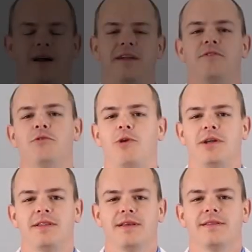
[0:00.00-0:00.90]
Hi
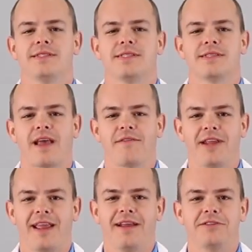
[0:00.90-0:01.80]
everyone, this is
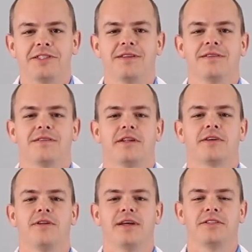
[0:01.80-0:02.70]
Kevin Anderson,
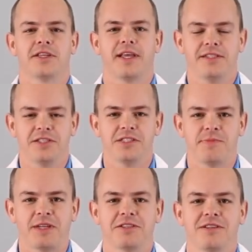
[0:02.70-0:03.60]
Clinical Education
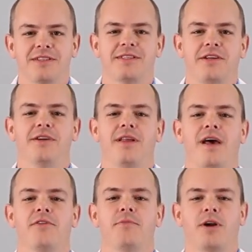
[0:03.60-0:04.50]
Specialist here at
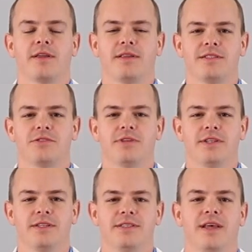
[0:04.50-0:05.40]
Healthmark
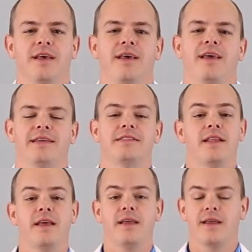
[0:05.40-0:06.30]
Industries, and
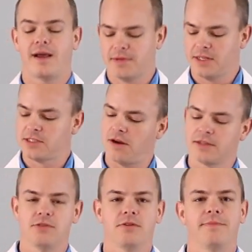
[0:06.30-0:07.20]
today I'm going to
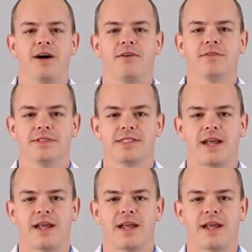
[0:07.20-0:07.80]
talk to you about